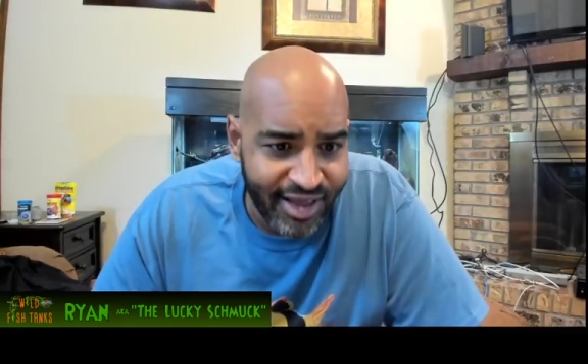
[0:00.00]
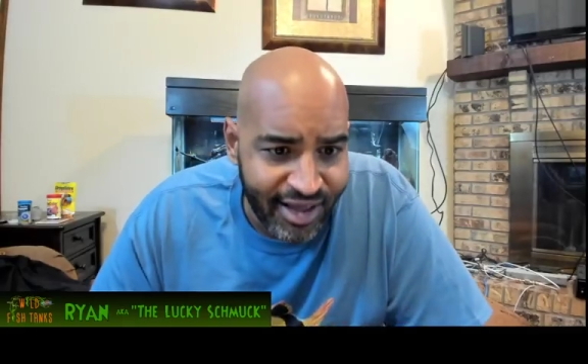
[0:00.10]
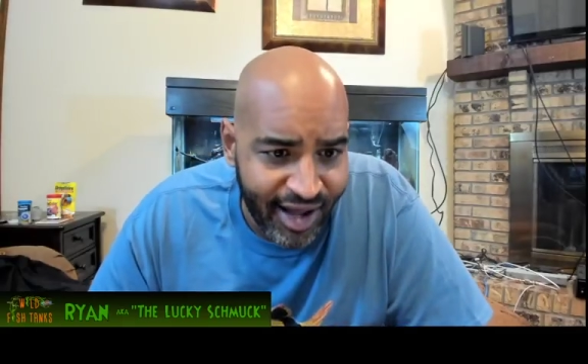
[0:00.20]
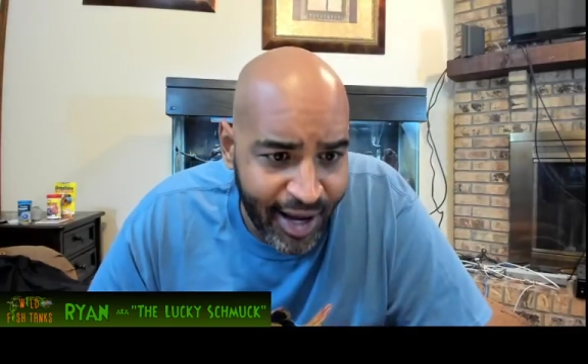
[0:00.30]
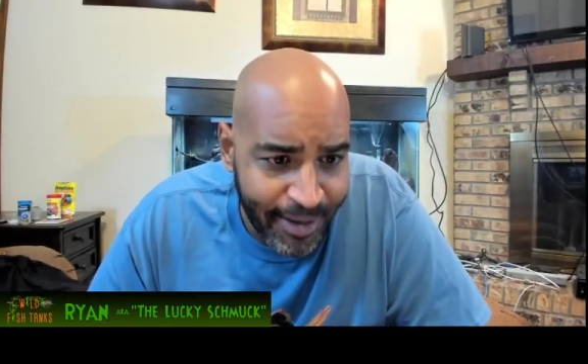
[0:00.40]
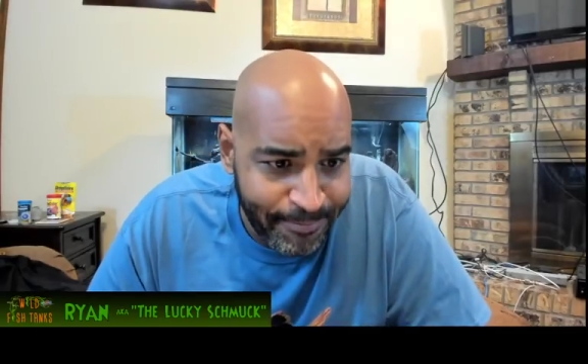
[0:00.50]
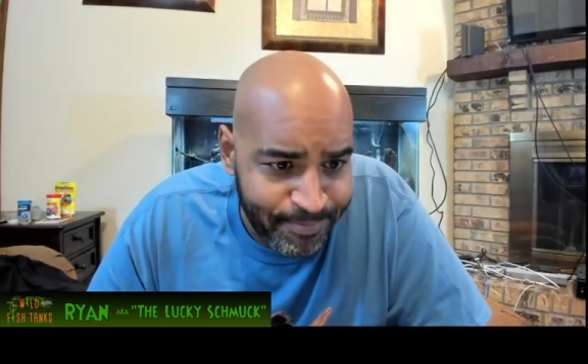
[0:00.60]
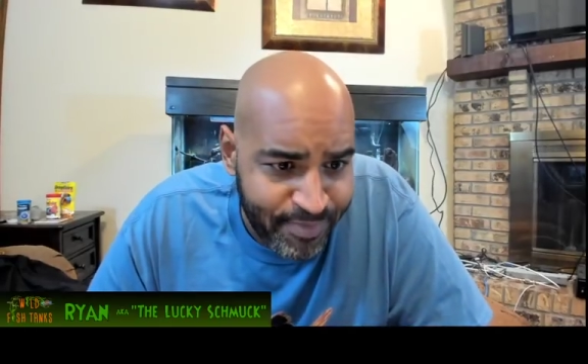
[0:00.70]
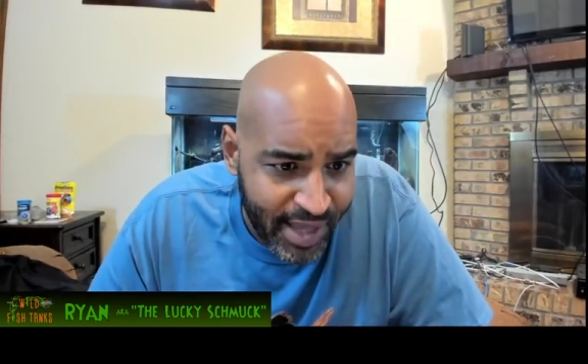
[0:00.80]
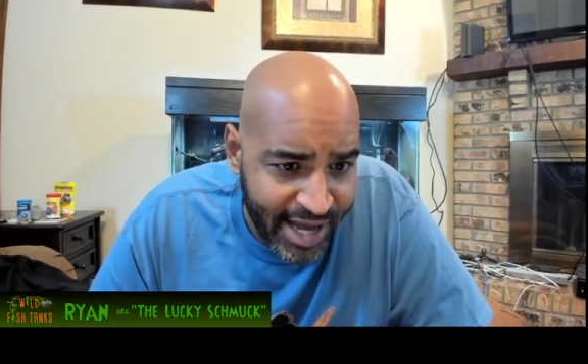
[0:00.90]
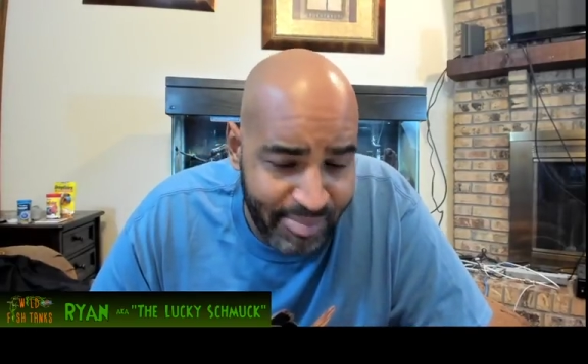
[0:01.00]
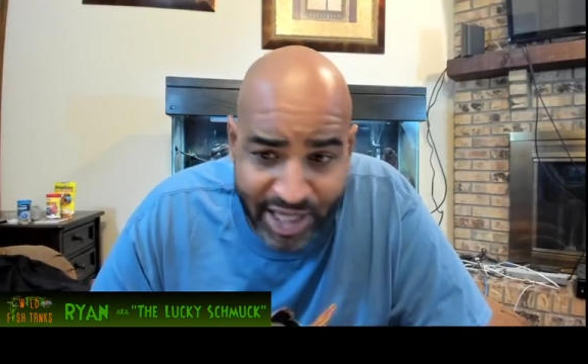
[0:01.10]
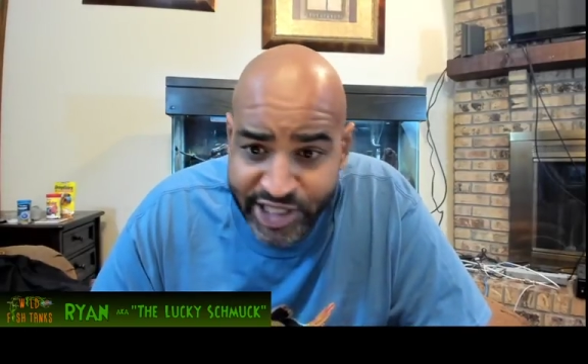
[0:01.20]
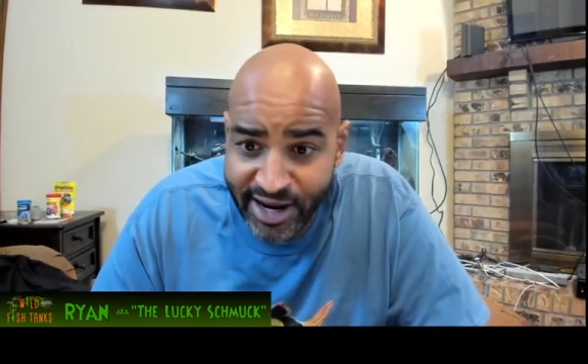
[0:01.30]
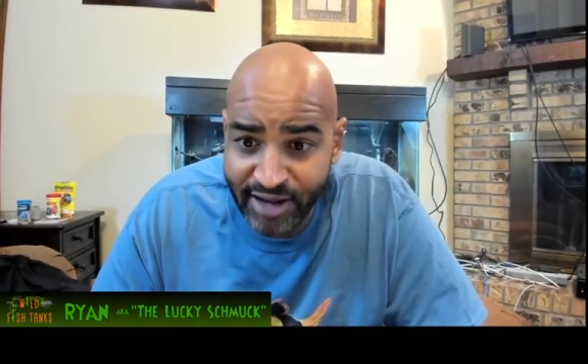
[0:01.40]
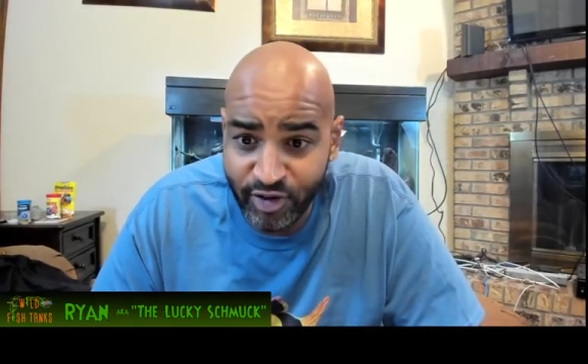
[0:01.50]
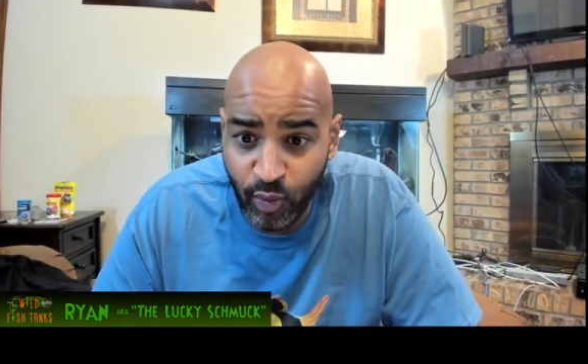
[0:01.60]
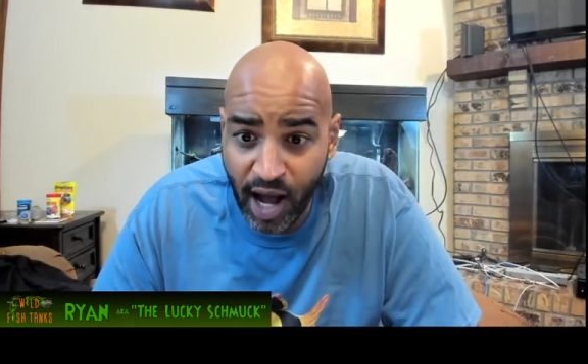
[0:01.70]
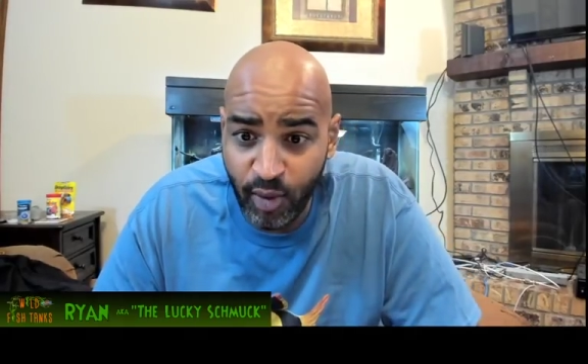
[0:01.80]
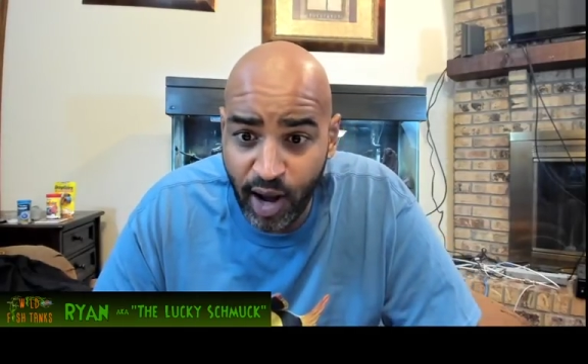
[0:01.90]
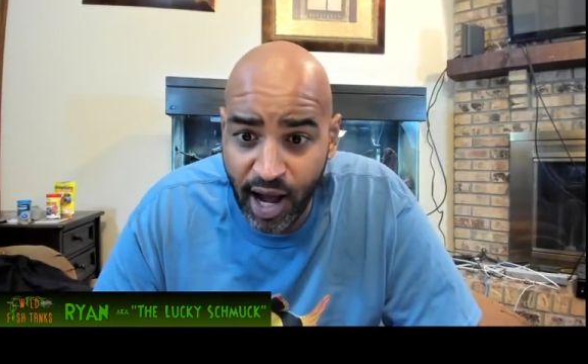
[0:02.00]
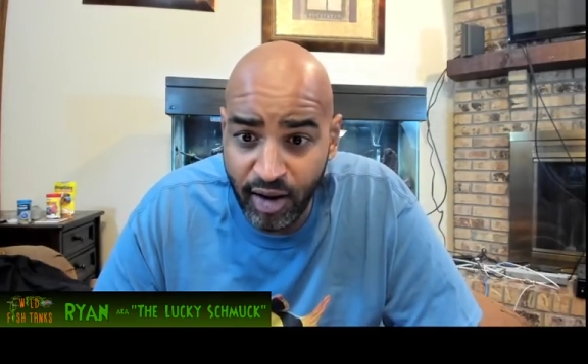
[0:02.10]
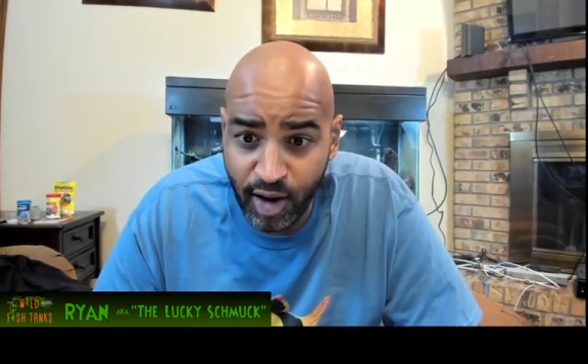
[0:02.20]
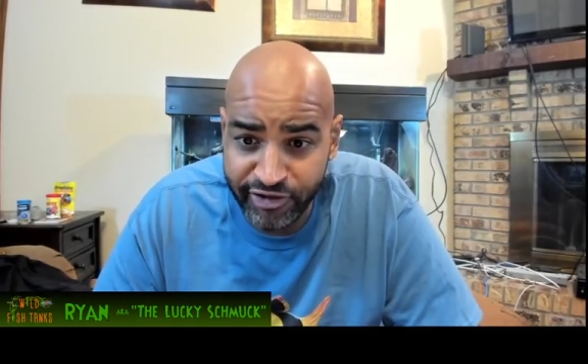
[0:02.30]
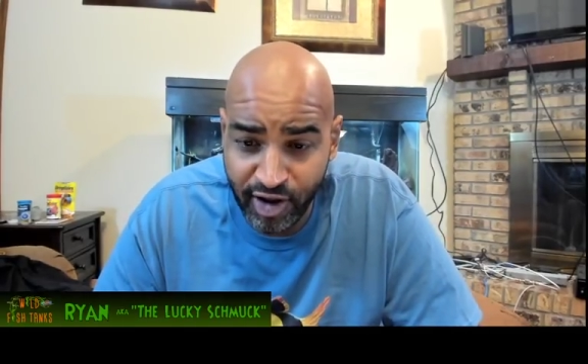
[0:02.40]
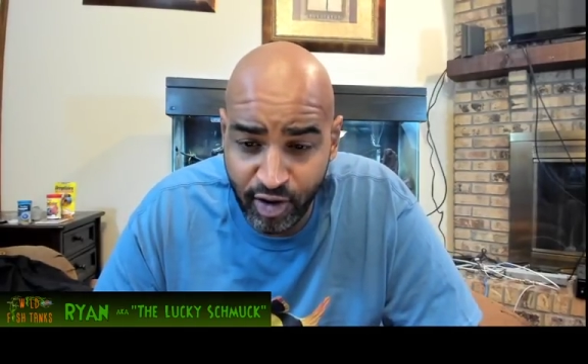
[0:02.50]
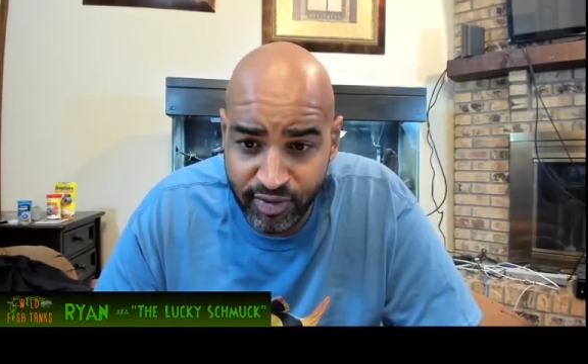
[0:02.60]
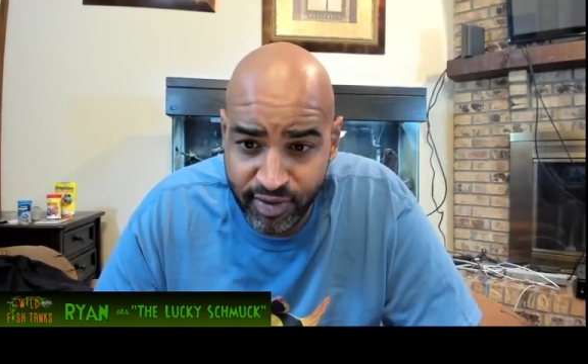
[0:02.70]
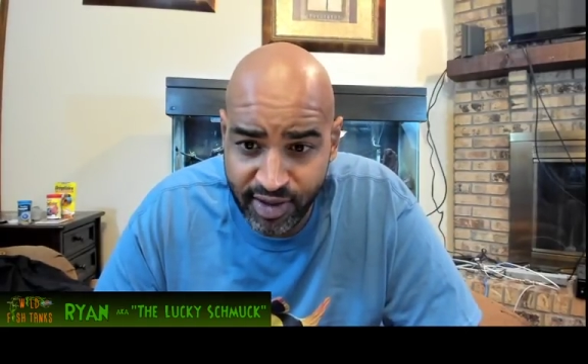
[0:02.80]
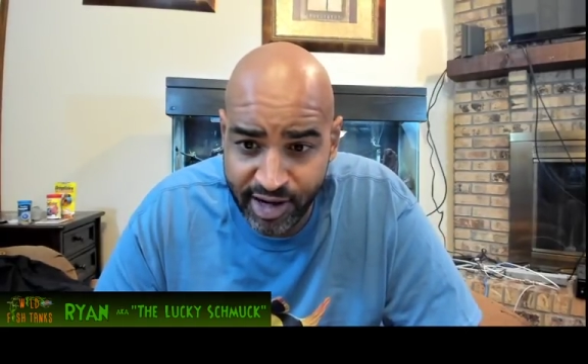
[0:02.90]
And a big shout out to Wawa also.